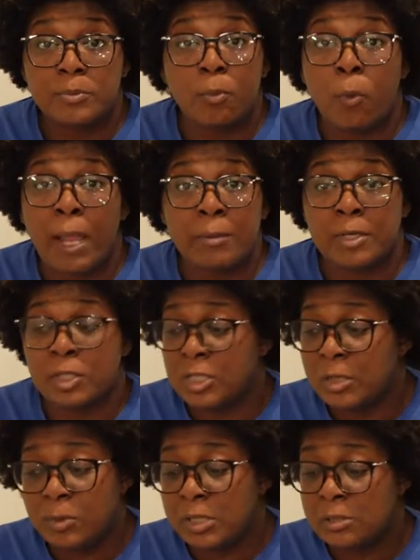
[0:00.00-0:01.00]
raped her
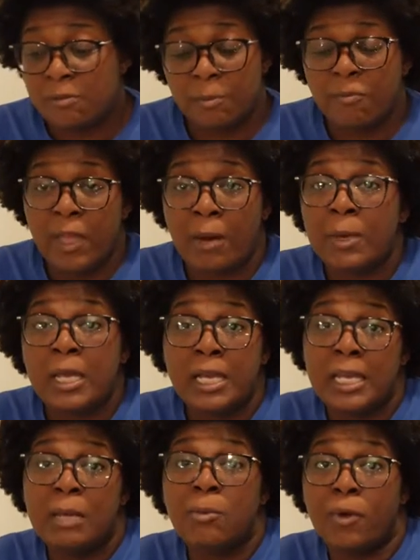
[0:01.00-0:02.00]
she was very
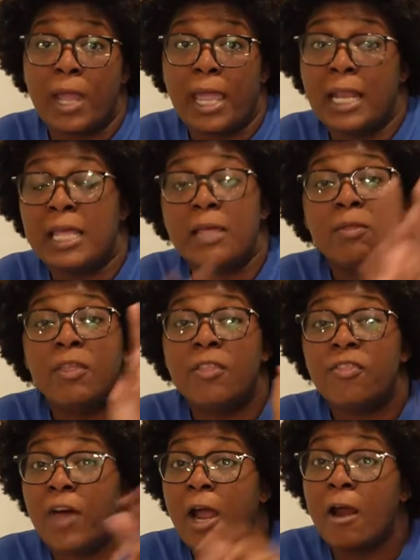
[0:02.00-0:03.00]
inebriated the
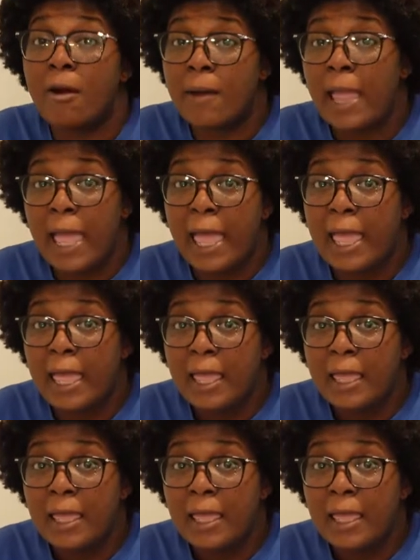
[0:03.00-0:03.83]
third guy